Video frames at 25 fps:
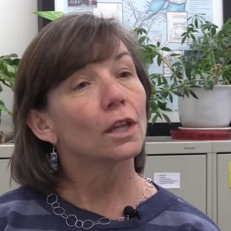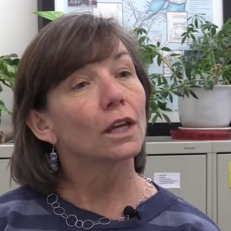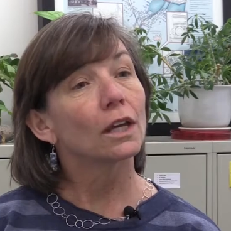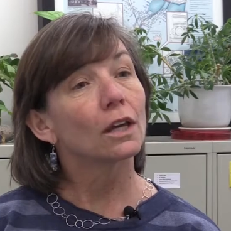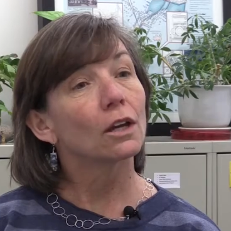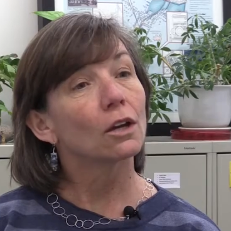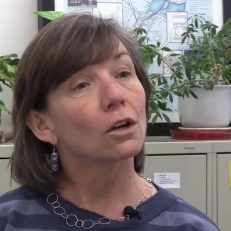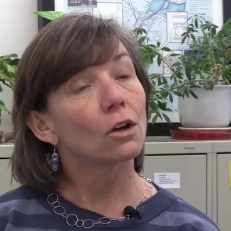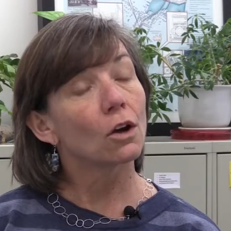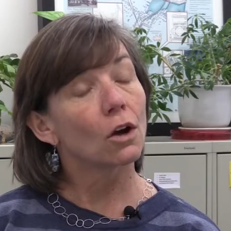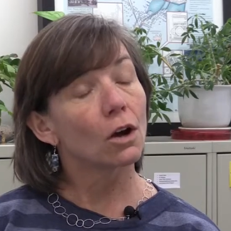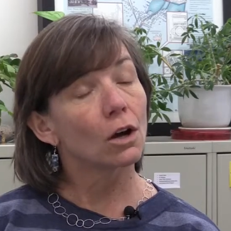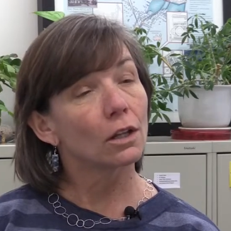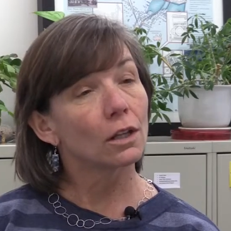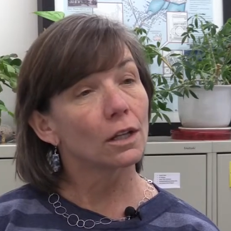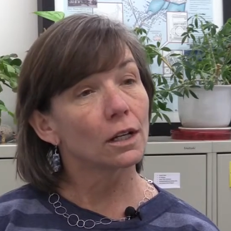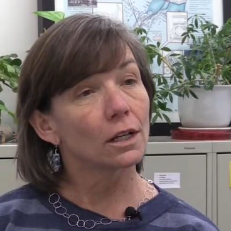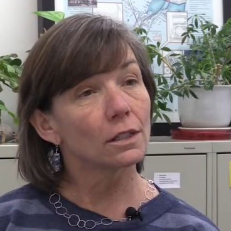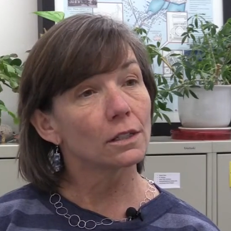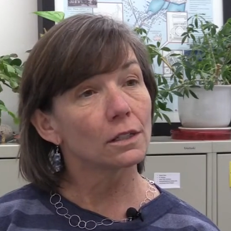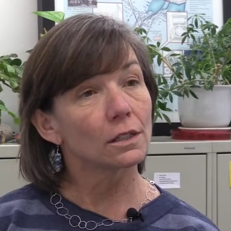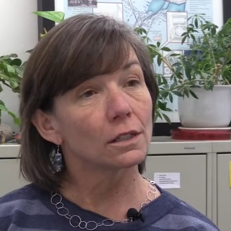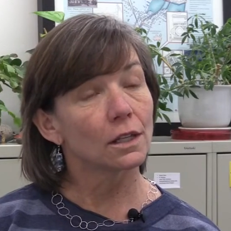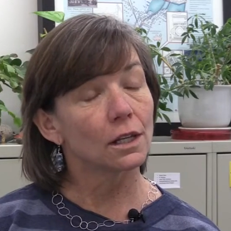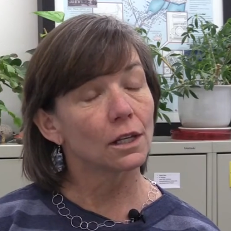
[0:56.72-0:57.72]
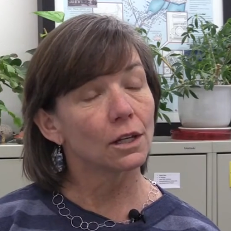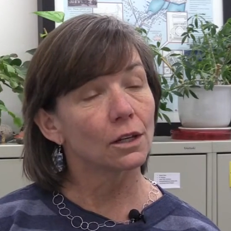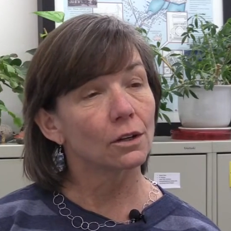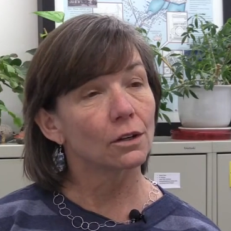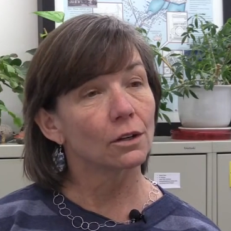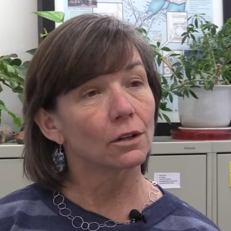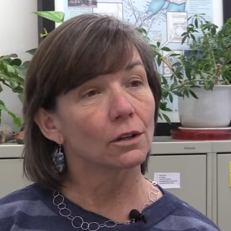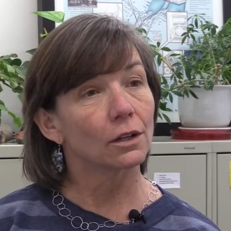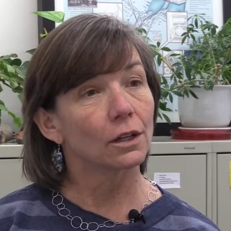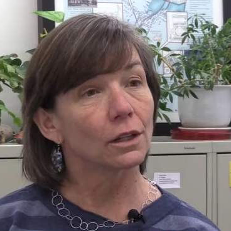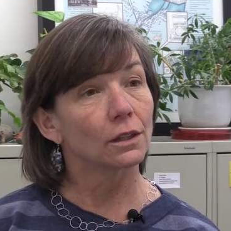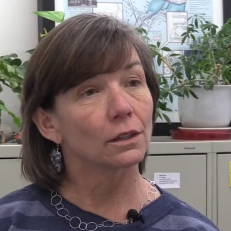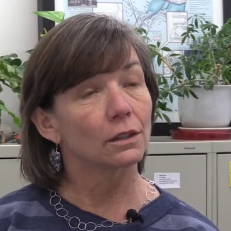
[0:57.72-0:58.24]
they can call us
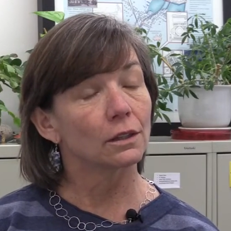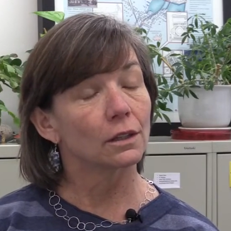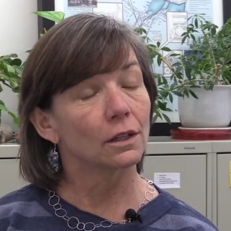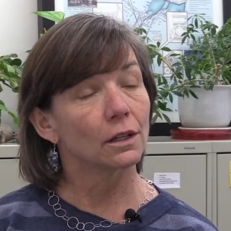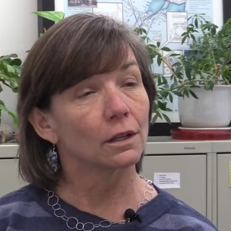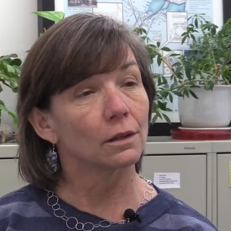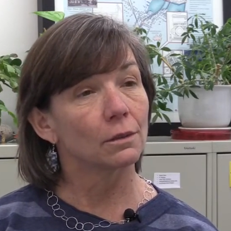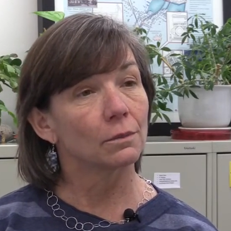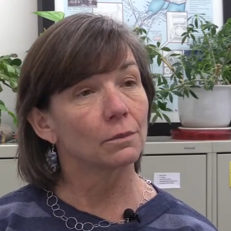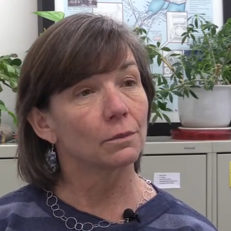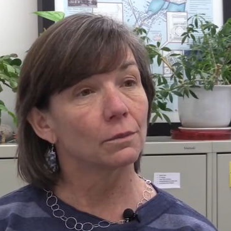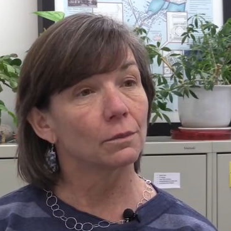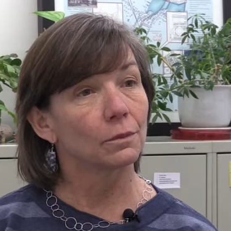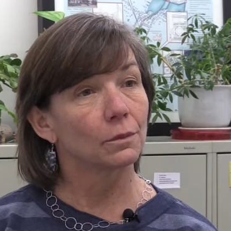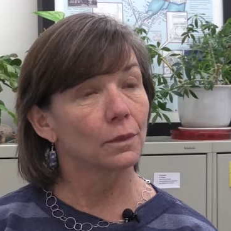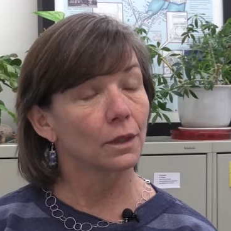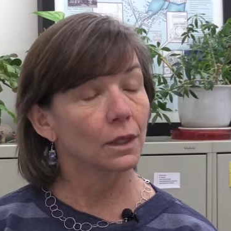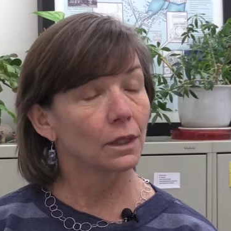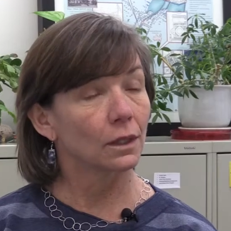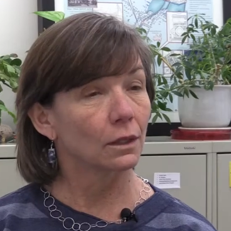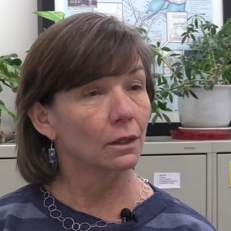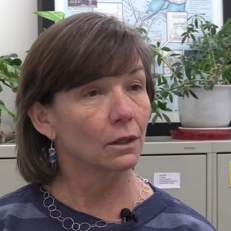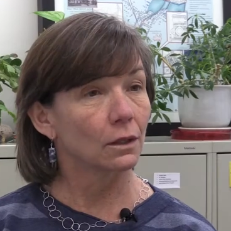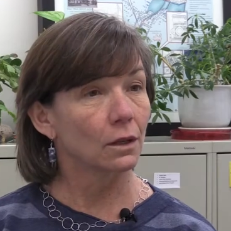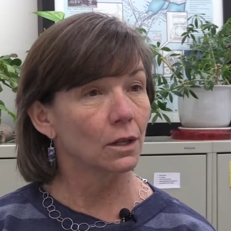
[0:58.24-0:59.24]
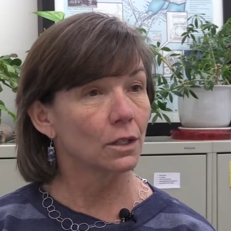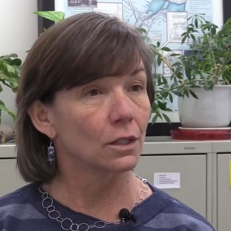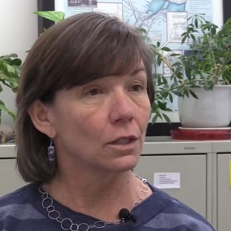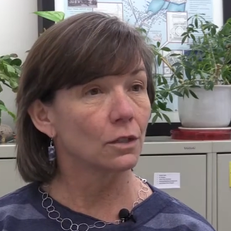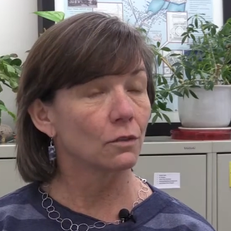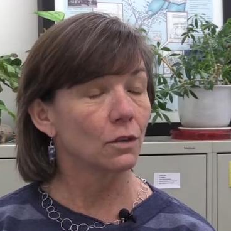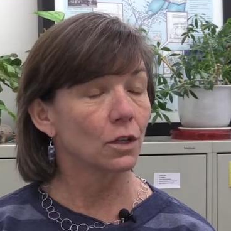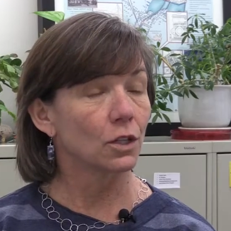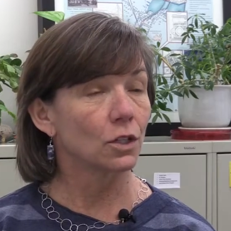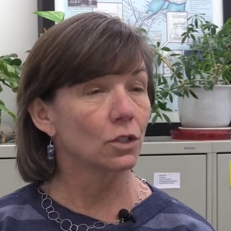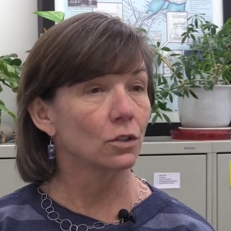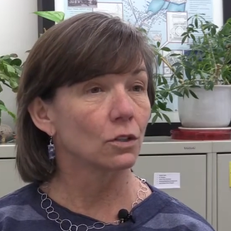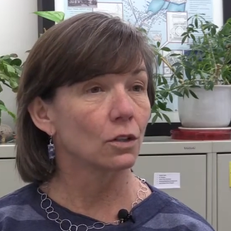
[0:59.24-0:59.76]
here at, um, at the
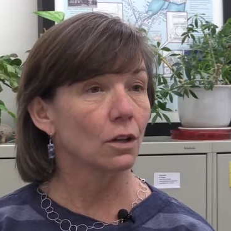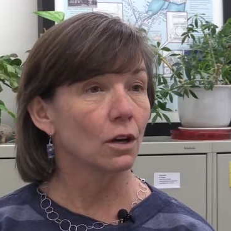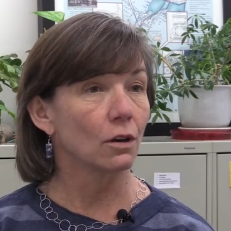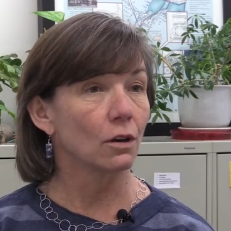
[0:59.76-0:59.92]
conservation